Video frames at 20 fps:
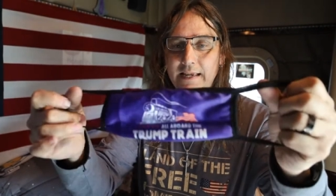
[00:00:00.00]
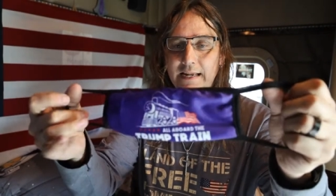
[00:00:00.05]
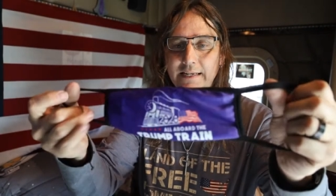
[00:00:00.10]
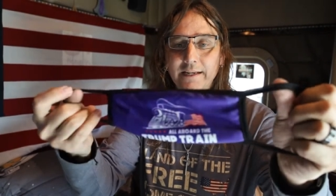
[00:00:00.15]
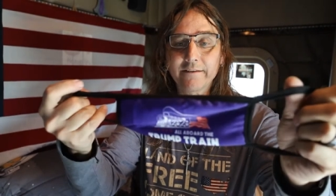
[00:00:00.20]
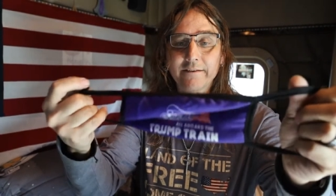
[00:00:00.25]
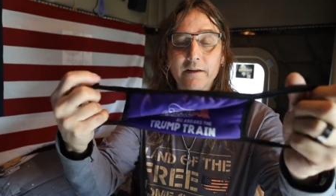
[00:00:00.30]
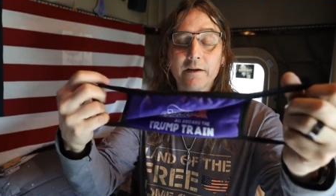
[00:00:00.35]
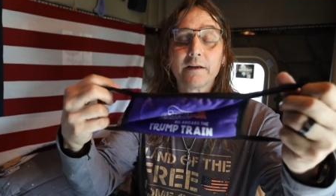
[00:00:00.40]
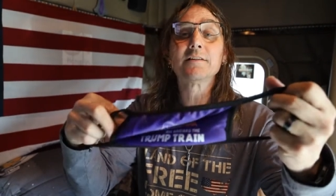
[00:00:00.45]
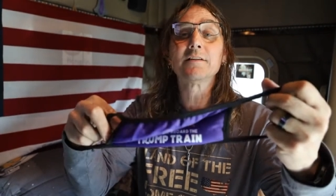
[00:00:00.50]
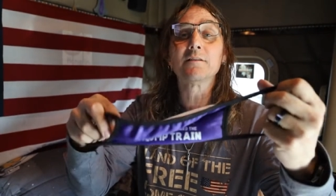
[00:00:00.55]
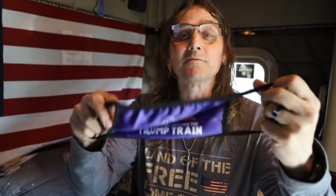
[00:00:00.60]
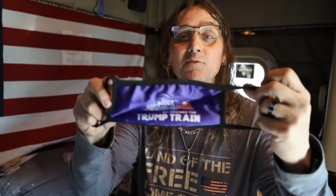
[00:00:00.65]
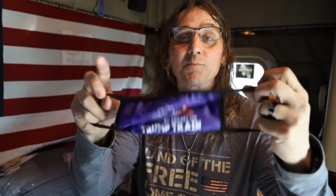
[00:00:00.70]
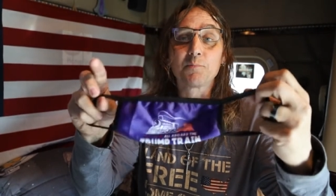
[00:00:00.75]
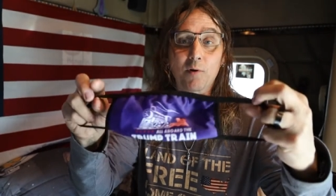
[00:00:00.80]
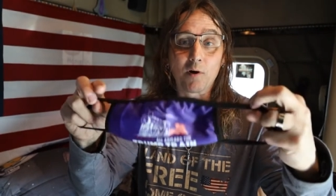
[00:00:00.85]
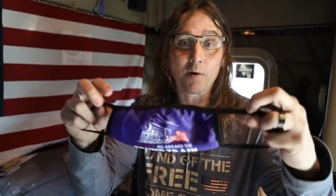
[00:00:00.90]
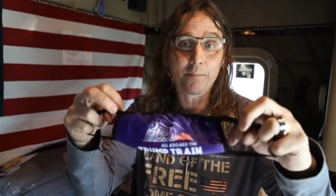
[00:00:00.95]
I loved it because it
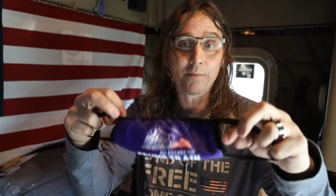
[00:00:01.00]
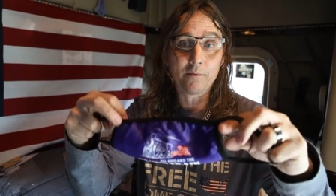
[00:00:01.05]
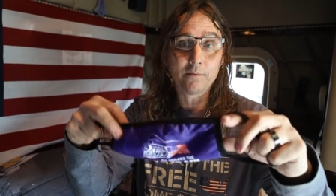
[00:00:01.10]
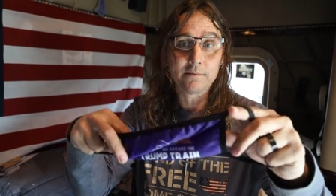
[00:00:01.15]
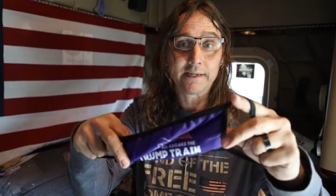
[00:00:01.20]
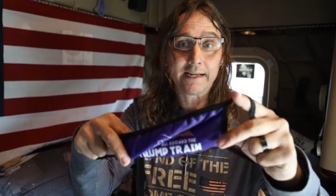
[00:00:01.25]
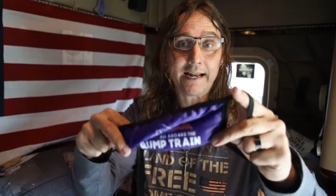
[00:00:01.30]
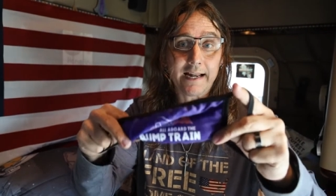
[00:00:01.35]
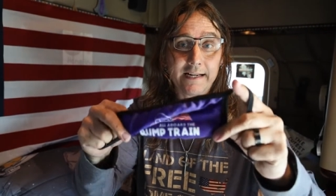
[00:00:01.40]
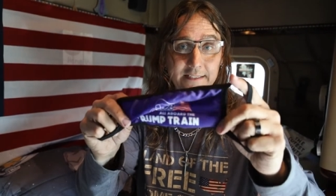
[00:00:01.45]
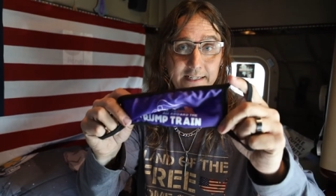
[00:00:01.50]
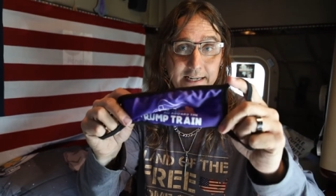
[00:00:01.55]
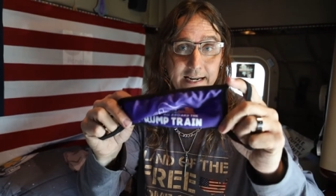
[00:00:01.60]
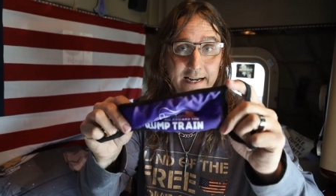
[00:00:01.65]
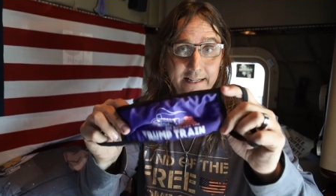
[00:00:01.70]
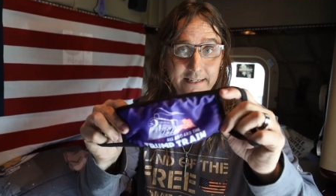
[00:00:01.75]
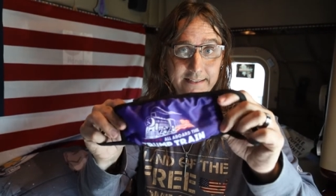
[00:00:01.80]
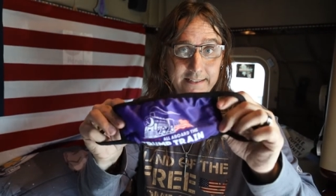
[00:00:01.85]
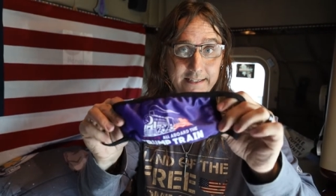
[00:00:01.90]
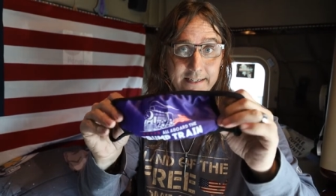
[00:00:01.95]
was purple. I actually
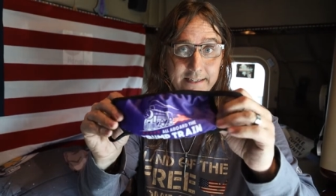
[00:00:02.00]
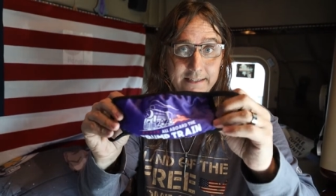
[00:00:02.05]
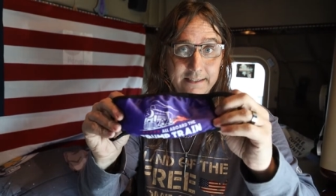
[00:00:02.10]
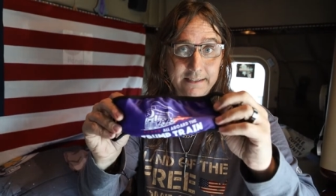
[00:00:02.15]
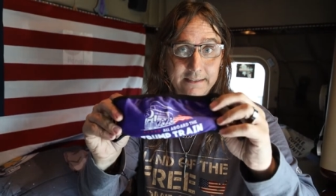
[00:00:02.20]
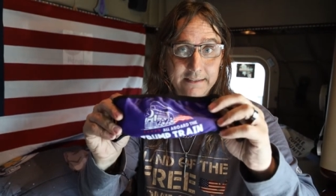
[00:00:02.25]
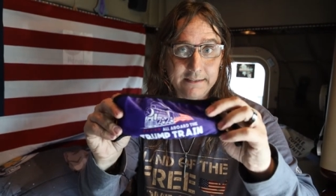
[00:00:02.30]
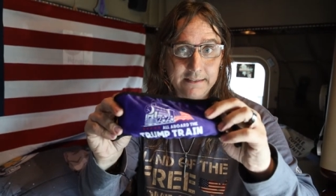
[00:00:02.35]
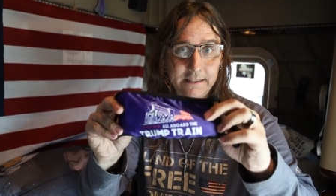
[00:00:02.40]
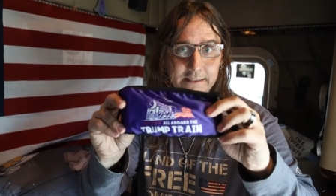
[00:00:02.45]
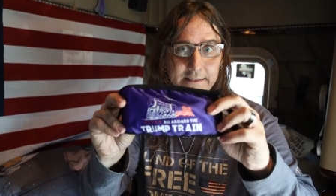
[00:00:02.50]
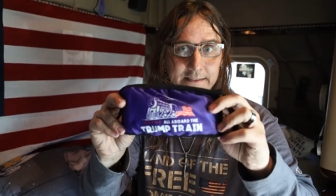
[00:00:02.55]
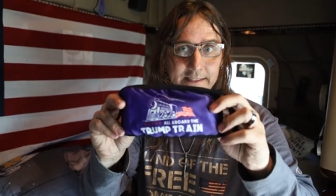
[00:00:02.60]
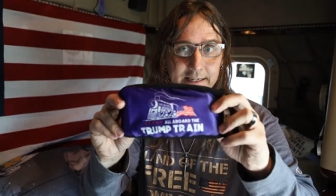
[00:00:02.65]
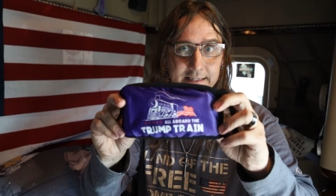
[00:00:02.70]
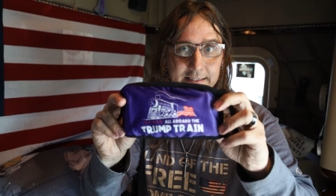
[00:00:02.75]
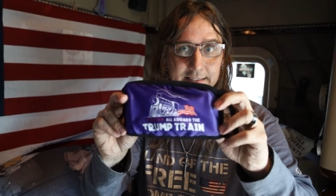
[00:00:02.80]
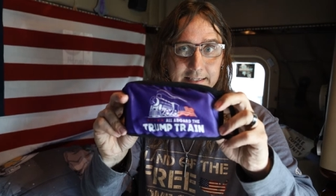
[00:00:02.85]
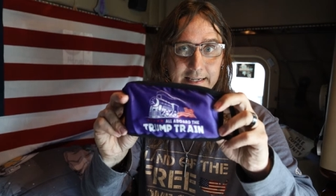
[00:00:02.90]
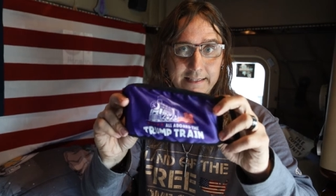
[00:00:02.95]
got it in
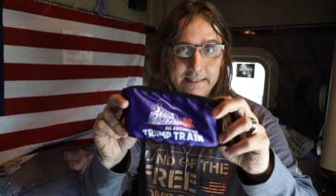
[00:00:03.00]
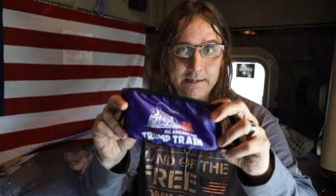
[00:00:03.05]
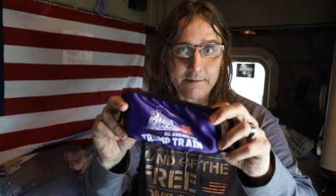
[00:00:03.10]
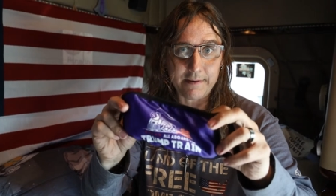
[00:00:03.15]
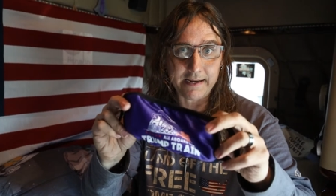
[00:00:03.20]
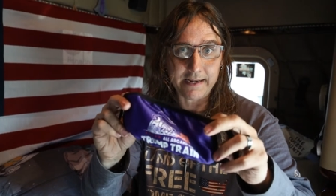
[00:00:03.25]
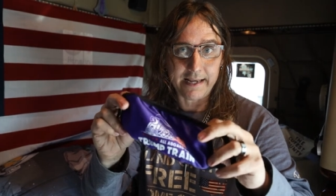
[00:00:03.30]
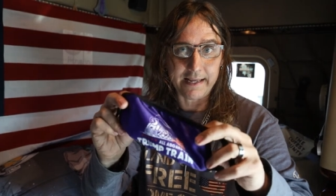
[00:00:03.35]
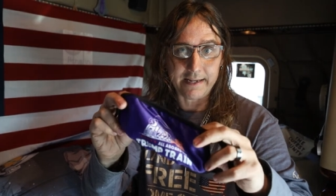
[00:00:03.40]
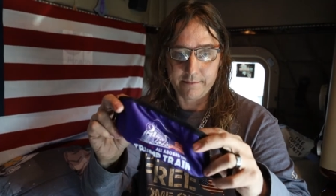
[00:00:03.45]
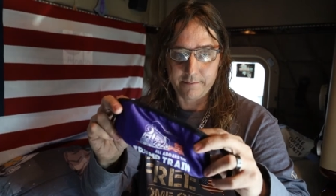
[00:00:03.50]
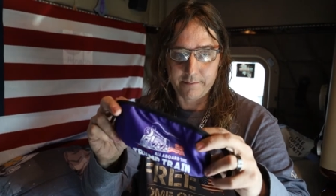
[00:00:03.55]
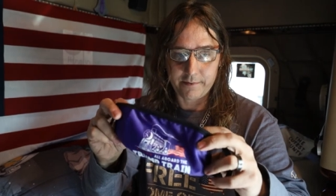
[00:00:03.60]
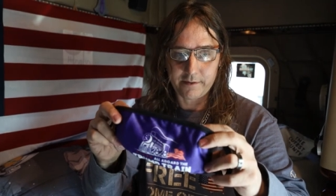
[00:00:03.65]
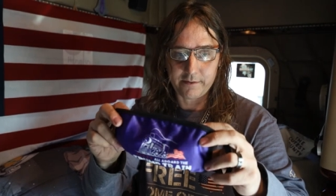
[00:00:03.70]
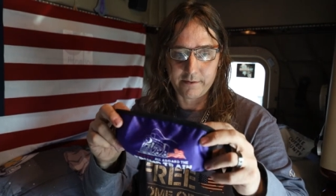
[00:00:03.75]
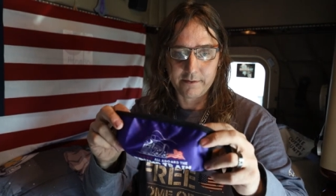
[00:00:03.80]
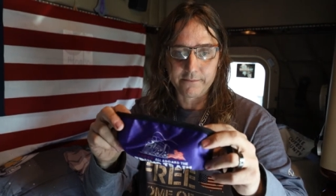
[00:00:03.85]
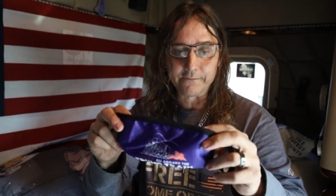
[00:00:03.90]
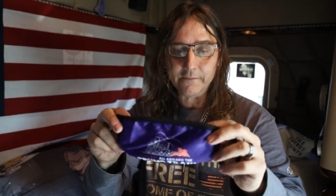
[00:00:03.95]
Tennessee, out there by
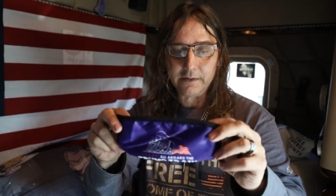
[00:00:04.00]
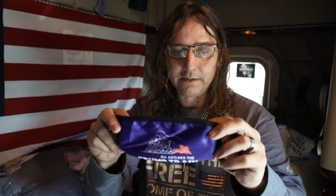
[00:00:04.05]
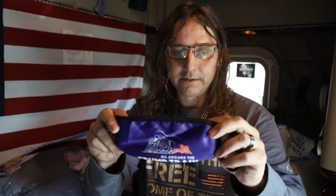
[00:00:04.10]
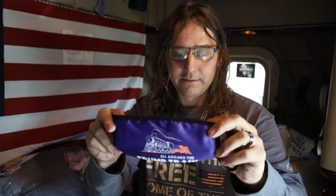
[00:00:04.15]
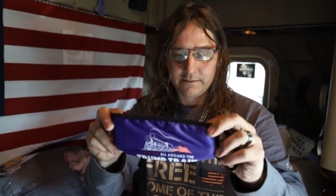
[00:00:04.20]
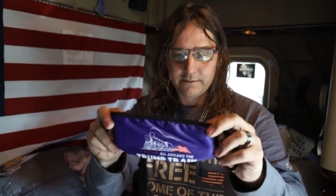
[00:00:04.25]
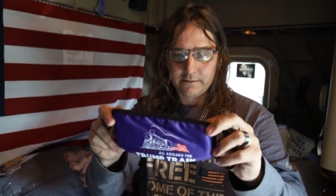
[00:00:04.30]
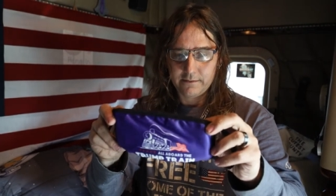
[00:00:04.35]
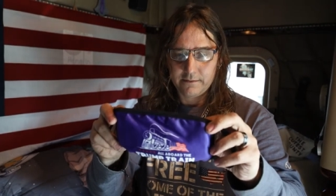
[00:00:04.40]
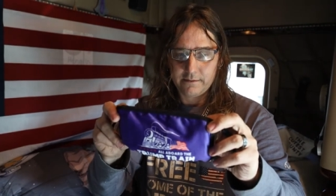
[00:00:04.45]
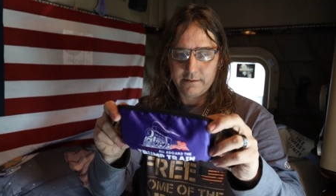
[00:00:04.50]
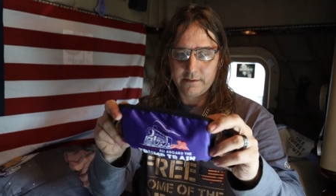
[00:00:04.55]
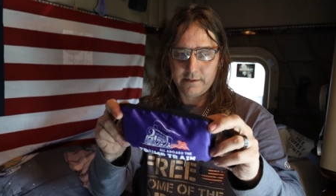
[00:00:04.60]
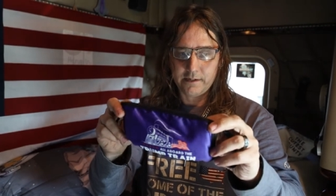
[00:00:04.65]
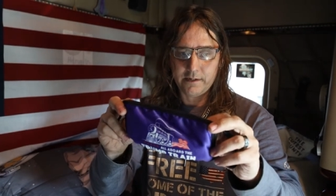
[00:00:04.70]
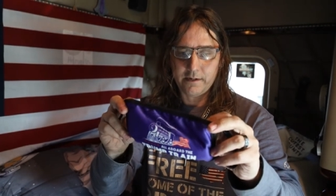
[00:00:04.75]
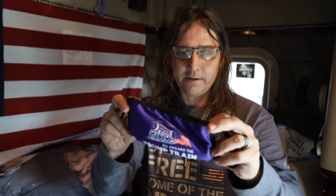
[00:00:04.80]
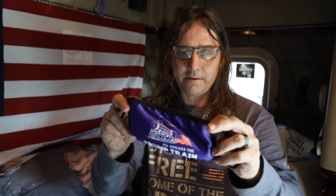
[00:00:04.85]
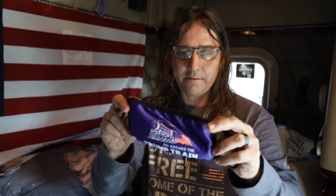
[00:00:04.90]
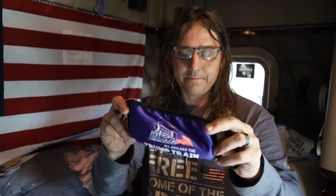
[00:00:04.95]
Gatlinburg.
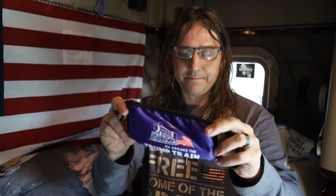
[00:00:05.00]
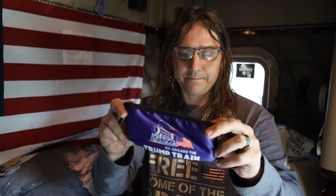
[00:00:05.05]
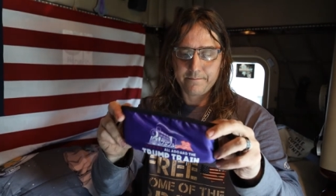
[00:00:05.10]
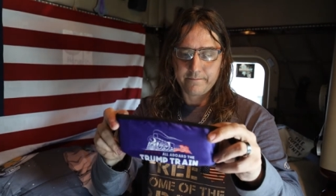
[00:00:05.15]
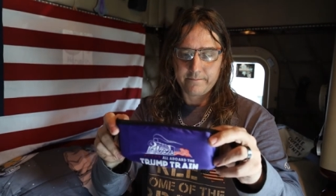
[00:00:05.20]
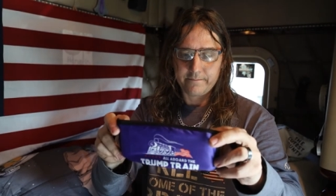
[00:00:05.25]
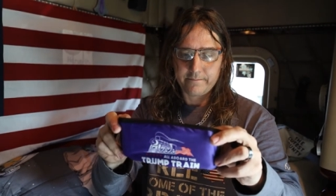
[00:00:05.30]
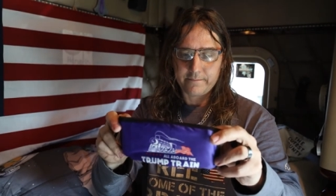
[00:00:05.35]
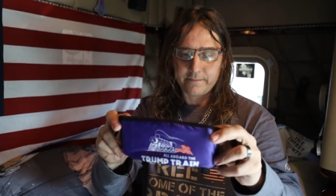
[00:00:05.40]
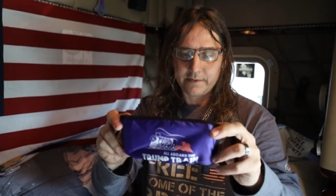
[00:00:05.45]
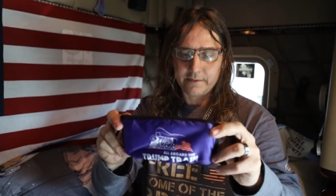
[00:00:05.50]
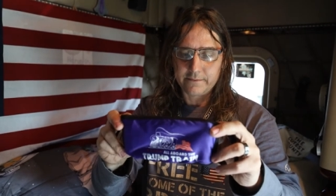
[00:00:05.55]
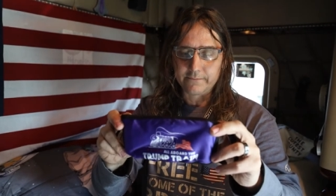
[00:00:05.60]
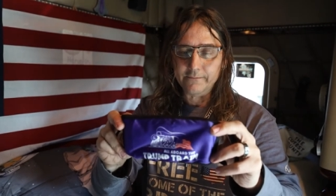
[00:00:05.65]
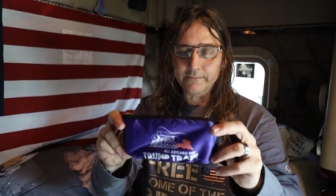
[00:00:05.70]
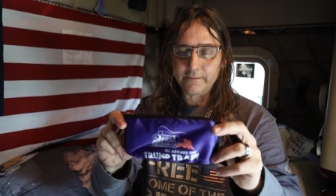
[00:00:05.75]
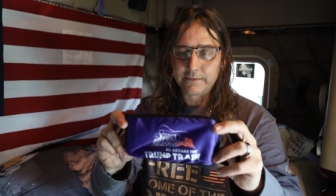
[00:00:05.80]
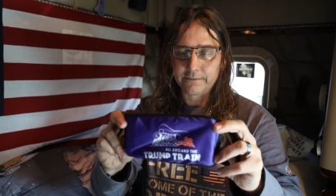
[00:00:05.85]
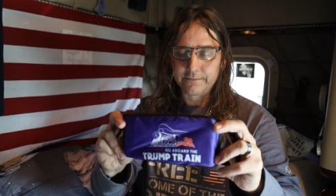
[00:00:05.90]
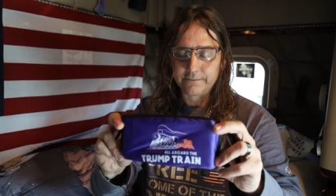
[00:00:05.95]

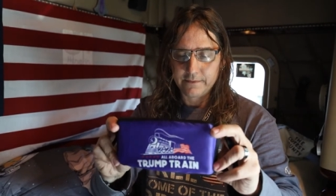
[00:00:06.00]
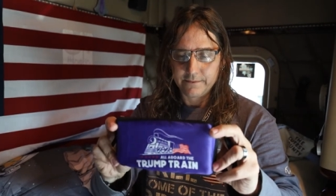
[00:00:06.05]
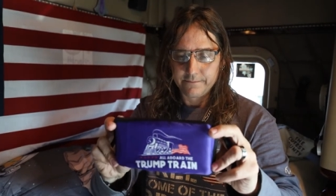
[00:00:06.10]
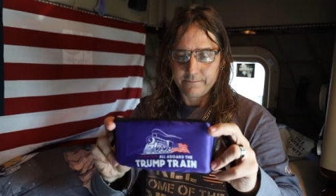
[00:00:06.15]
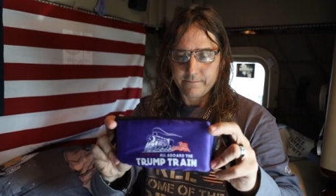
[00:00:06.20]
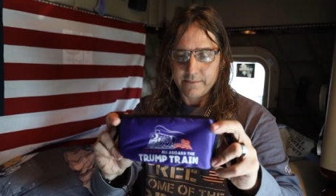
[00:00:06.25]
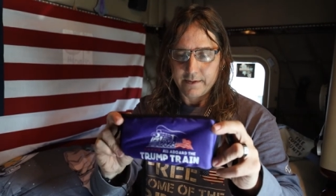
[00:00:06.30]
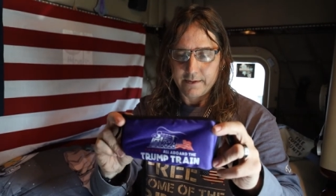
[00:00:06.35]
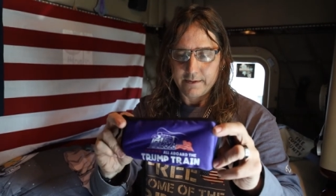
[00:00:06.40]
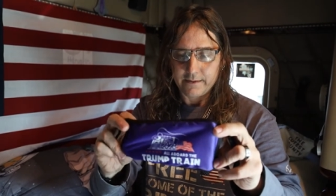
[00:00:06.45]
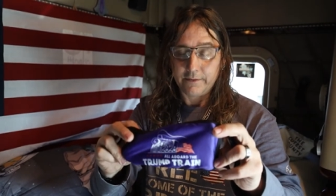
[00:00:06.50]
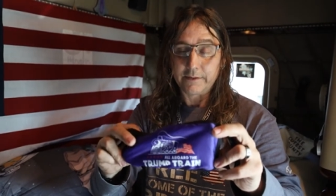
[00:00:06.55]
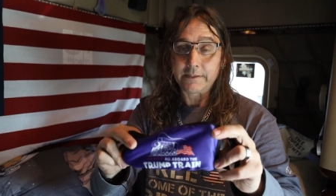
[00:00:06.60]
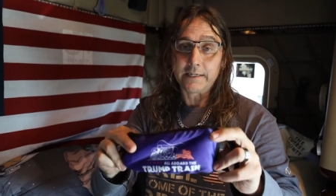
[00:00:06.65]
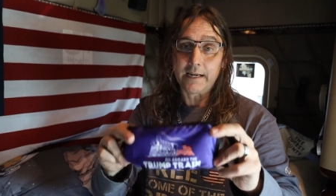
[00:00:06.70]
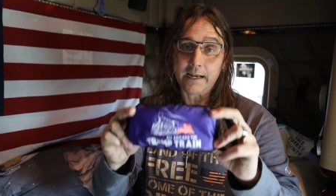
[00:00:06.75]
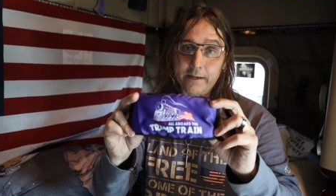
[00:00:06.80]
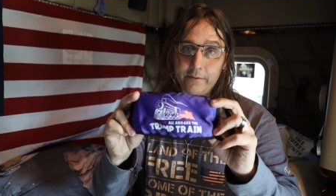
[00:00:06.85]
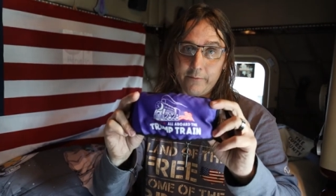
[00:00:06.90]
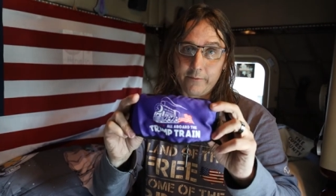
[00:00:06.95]
Um, went
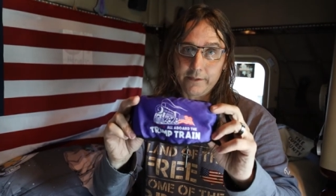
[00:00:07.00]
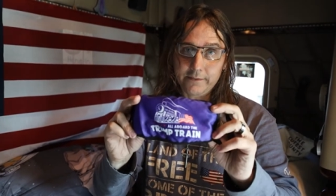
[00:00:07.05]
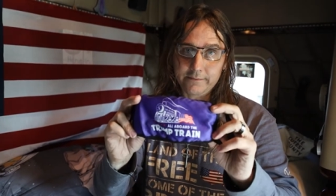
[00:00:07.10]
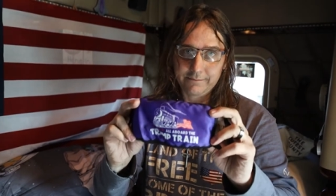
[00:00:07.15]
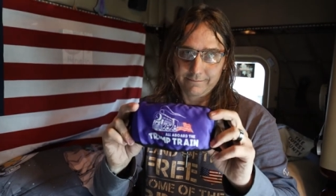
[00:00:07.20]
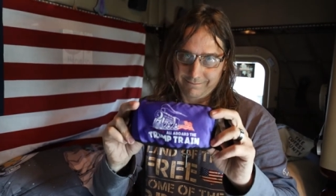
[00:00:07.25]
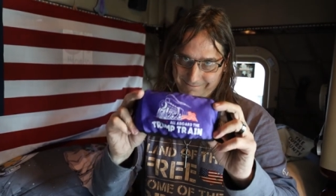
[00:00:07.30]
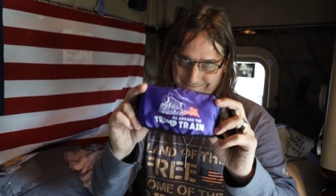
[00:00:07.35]
Dollywood.